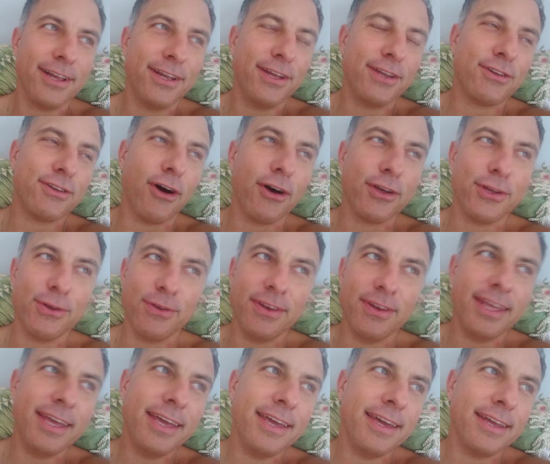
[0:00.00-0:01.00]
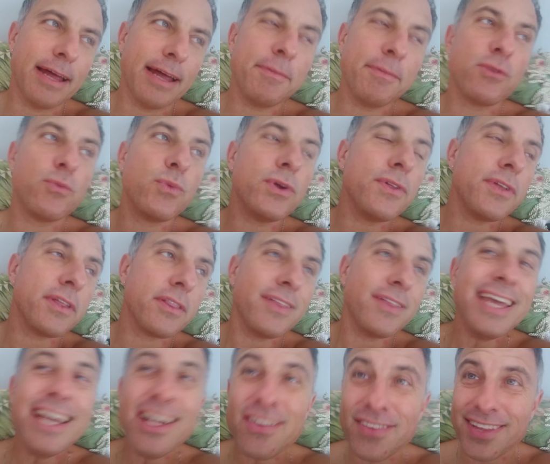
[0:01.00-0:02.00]
It's all you need. I mean, really,
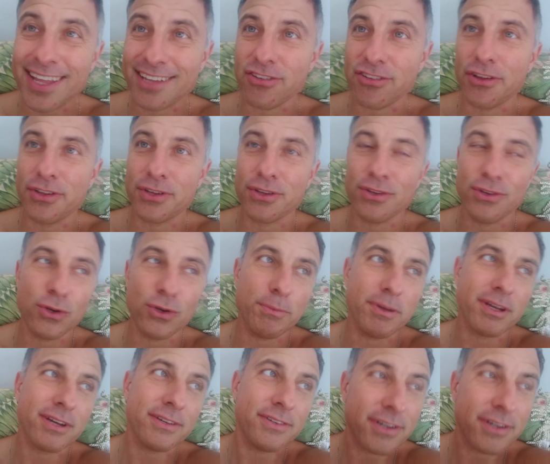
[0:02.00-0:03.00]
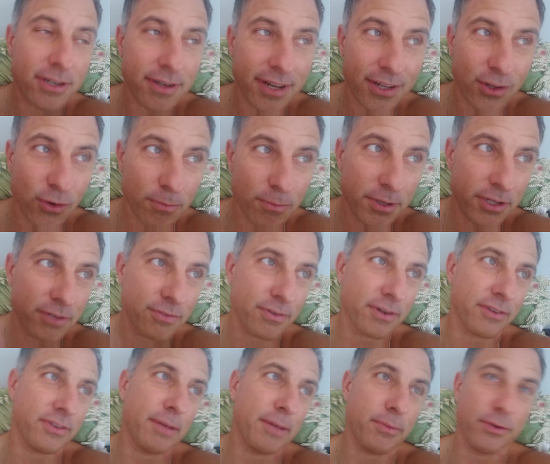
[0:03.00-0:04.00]
legally, that's all you can do, because here in Daytona Beach,
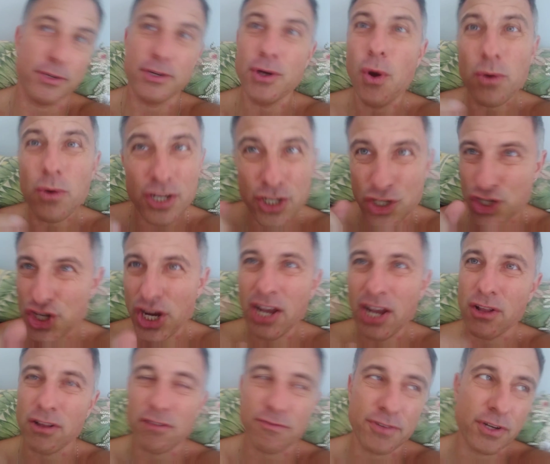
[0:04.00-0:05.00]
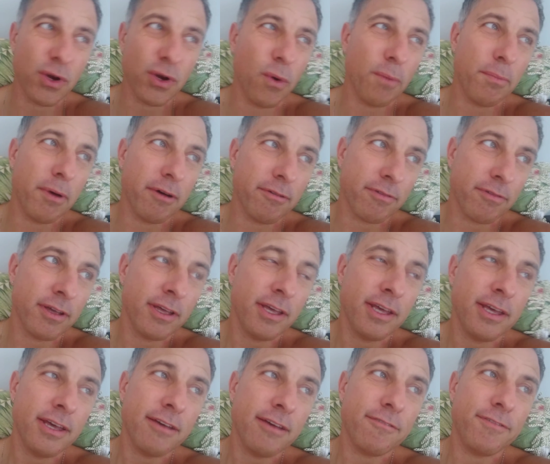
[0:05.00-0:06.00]
for example, you're going to jail if you go above
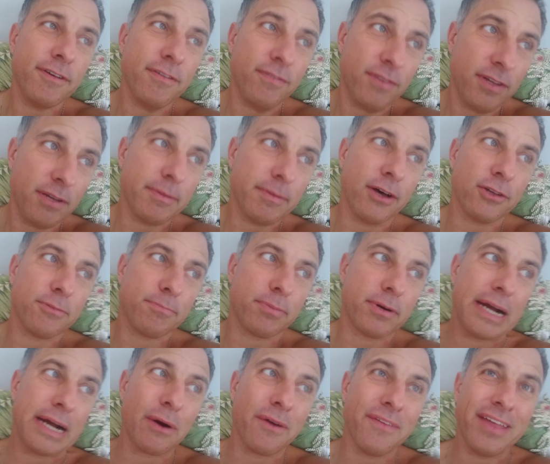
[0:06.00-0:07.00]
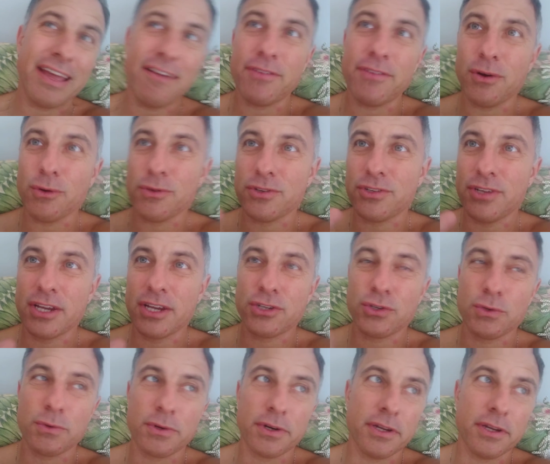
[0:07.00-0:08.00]
15 miles per hour. They have their own
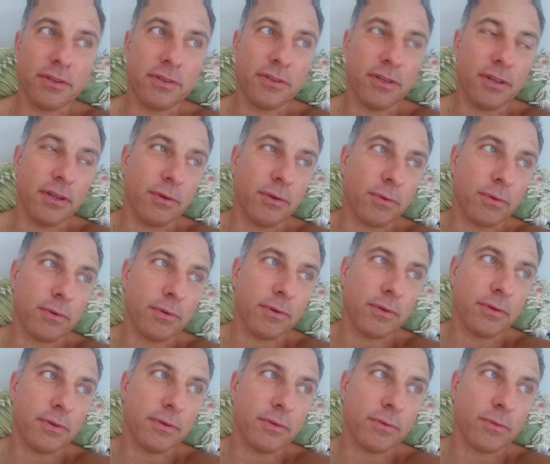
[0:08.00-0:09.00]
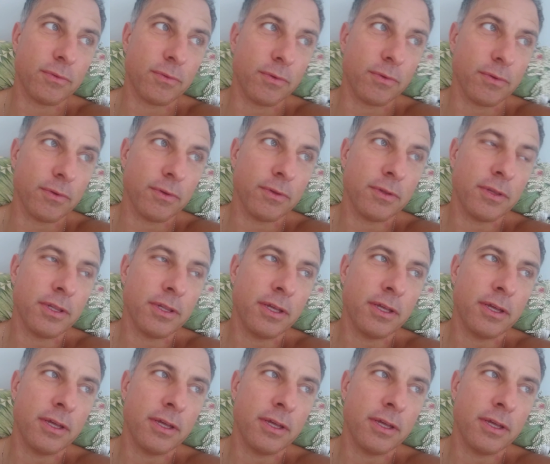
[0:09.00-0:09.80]
sanctuary city rule.